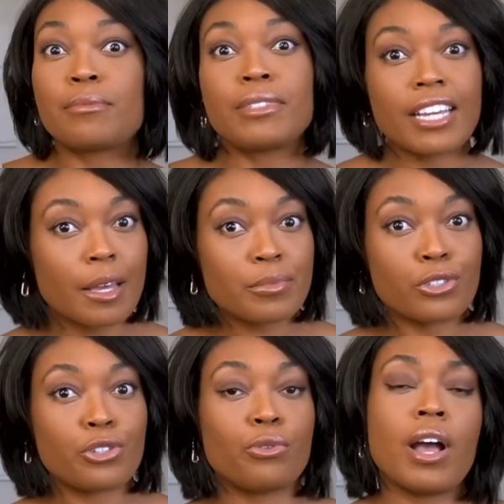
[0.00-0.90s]
some tips
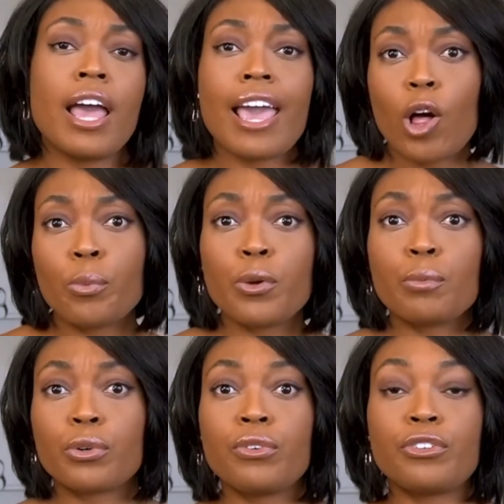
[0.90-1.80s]
to help you
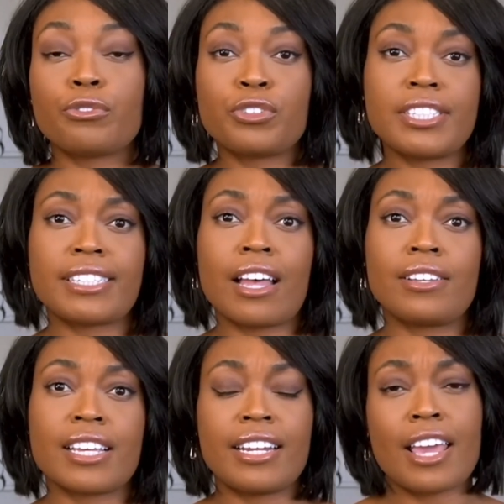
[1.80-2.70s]
improve your
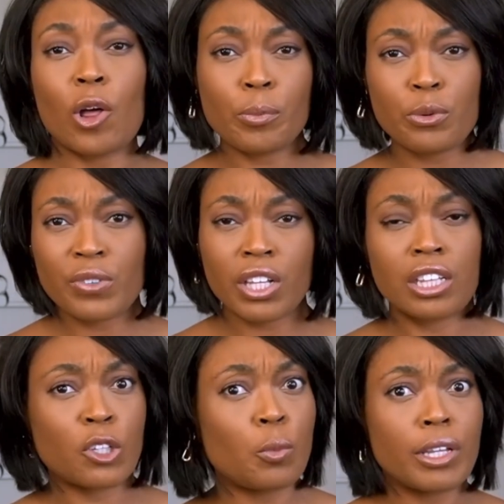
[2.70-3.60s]
freestyles and help you feel
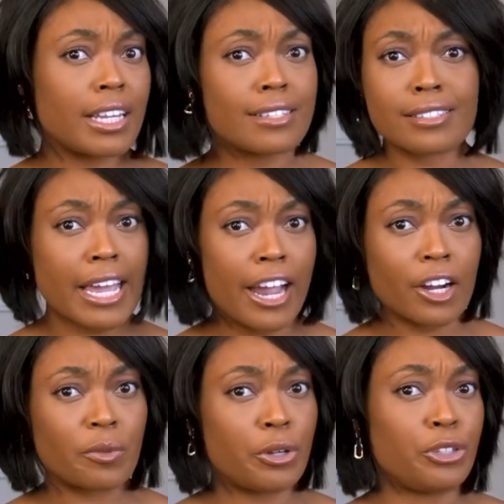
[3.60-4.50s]
a little bit less
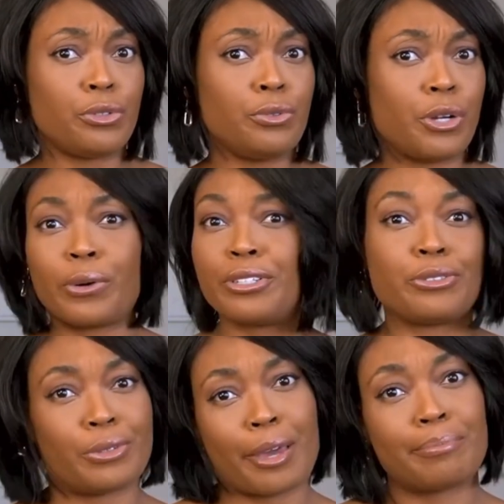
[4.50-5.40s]
scared when you go to
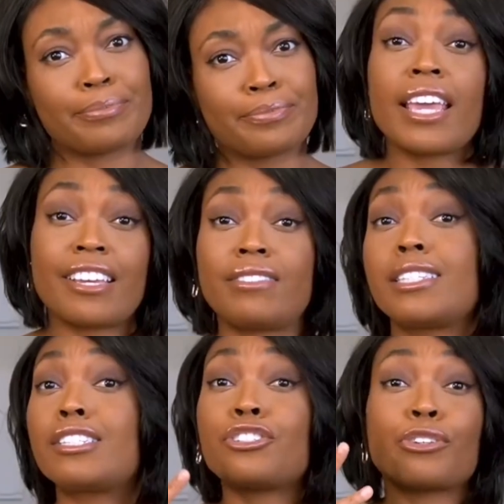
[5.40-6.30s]
do them. If
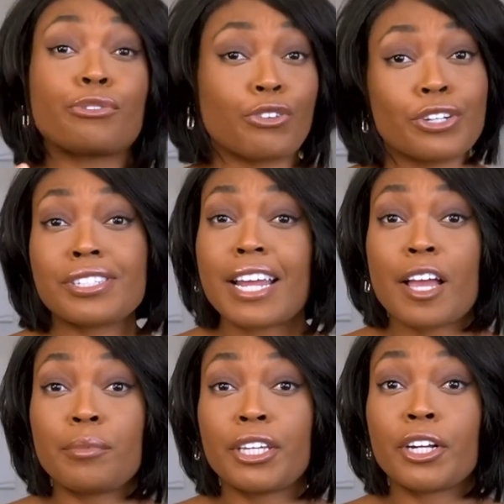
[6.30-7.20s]
this is your first
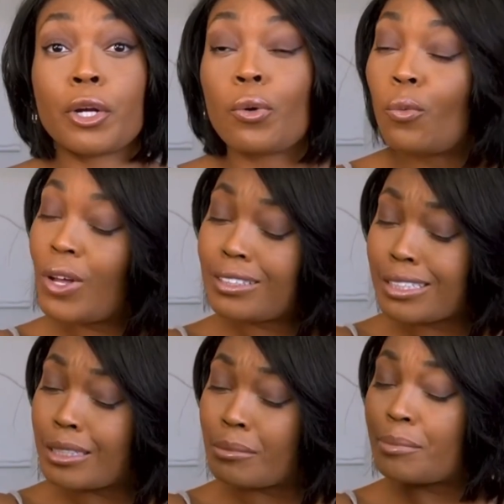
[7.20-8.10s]
time here,
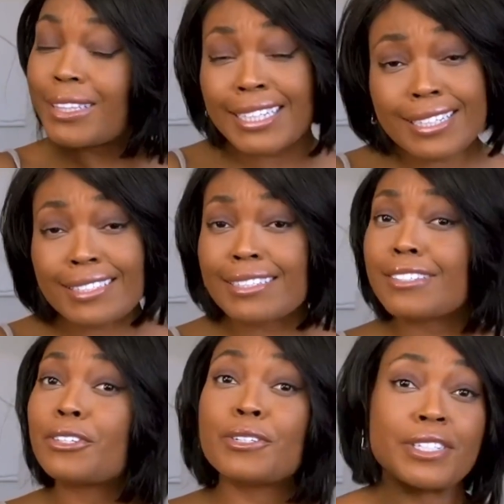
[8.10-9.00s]
welcome. Please
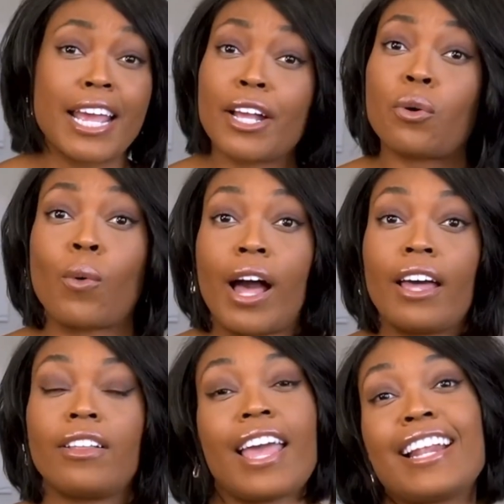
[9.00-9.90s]
consider staying a
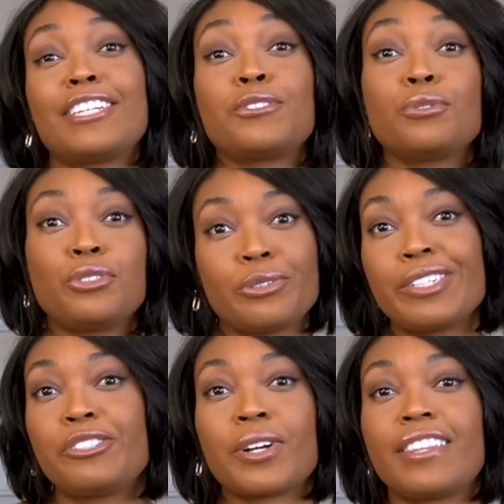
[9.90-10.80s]
while. And if you do
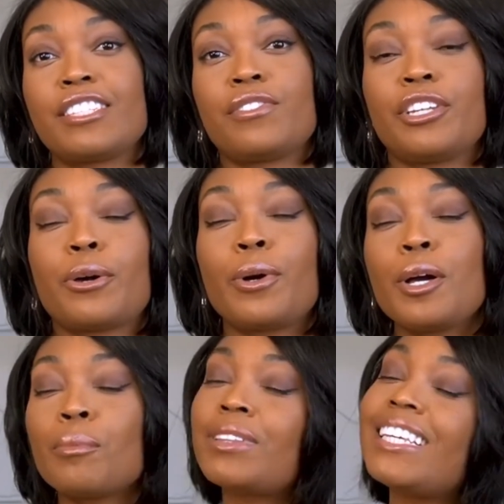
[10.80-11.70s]
enjoy this video,
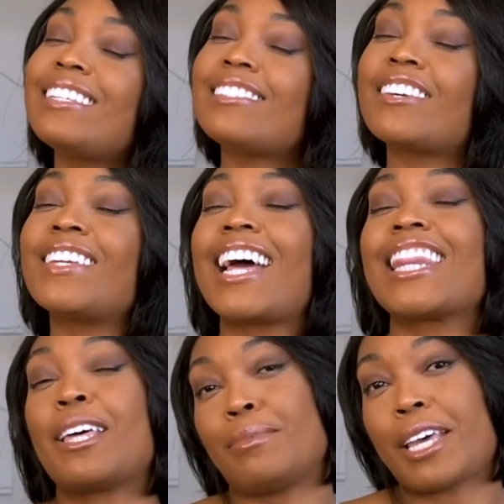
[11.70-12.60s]
please give it
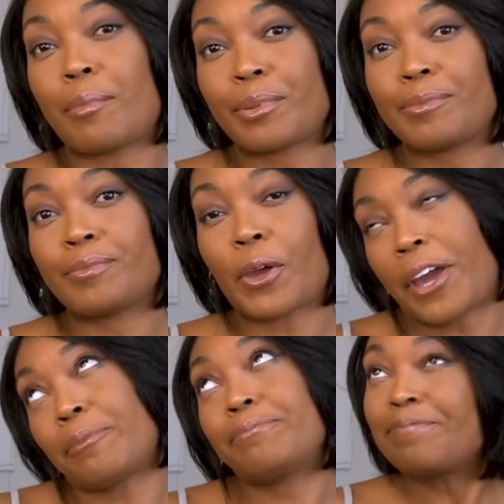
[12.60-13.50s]
a thumbs up.
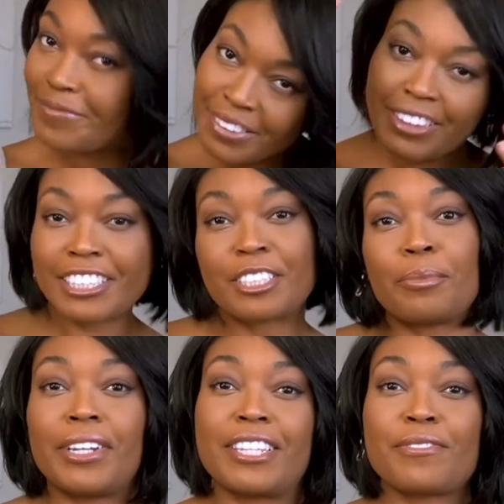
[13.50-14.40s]
Okay. Let's
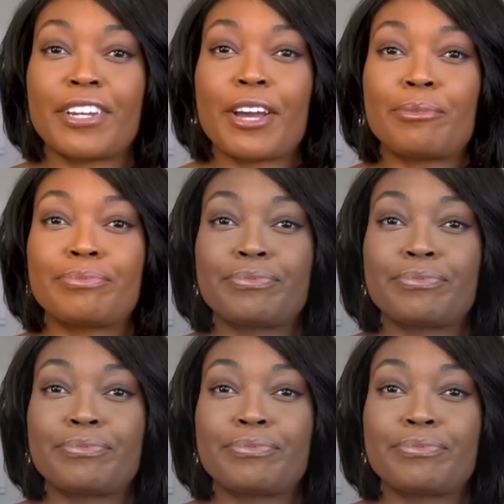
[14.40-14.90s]
jump into this video.